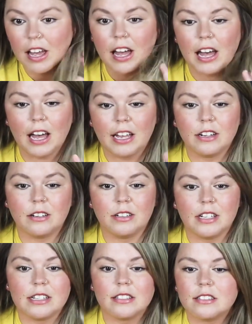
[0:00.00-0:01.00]
I
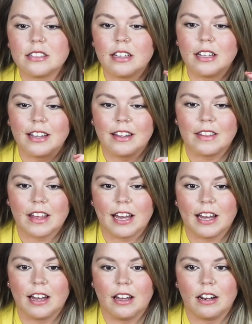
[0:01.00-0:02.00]
noticed
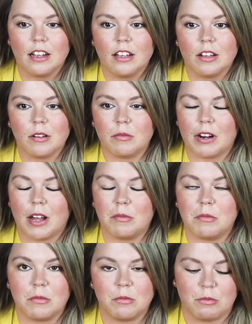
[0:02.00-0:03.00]
that when I'm
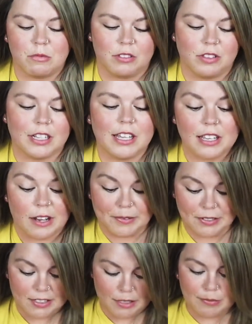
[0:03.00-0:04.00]
looking up the
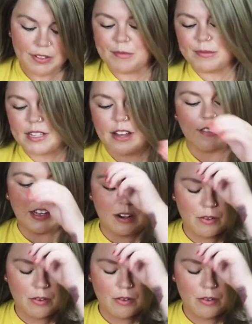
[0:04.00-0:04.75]
symptoms of it,